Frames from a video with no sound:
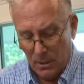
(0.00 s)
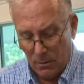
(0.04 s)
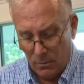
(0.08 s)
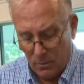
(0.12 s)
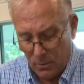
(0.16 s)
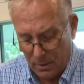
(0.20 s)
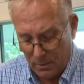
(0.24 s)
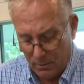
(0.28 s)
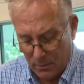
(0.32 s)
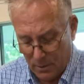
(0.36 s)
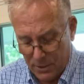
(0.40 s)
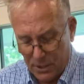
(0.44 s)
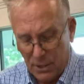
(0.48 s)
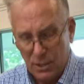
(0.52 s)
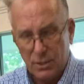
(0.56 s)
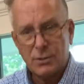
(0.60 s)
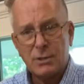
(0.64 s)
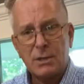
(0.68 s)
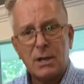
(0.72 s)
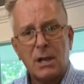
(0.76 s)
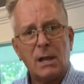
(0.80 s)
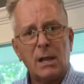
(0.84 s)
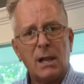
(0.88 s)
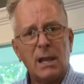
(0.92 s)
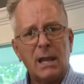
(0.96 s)
we would use
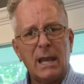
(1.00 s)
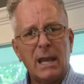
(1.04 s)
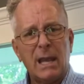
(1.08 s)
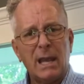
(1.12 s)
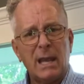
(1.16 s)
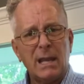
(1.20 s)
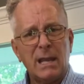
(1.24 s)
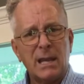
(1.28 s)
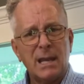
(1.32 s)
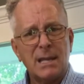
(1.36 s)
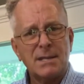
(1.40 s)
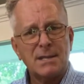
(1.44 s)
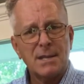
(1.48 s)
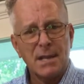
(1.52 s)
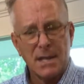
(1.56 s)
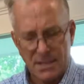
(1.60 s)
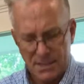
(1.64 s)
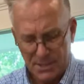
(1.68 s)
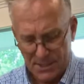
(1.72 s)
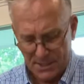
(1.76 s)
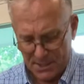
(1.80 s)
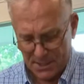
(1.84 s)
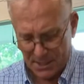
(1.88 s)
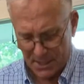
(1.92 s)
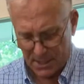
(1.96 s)
cling, and that's that
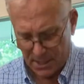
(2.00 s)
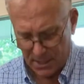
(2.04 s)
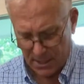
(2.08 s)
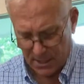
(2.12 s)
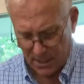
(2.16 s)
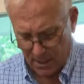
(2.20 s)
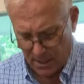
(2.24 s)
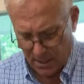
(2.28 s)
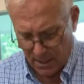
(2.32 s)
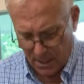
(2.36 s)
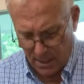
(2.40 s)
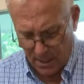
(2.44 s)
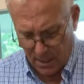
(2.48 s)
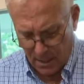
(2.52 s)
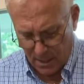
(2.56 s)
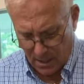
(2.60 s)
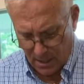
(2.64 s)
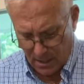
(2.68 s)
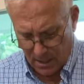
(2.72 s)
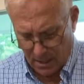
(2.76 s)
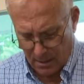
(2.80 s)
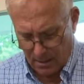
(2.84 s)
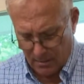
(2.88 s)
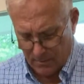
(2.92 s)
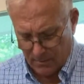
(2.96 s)
sticky
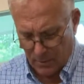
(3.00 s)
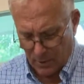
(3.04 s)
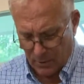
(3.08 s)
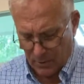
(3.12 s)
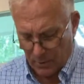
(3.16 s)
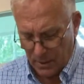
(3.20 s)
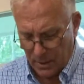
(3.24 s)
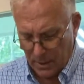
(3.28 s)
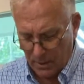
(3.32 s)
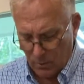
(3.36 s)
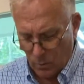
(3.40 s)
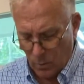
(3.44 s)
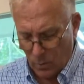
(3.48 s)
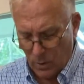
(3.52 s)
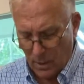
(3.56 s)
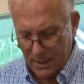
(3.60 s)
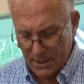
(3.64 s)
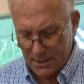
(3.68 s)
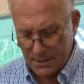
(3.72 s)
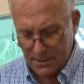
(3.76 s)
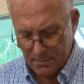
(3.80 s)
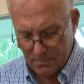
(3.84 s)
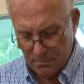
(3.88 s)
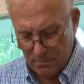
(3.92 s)
green white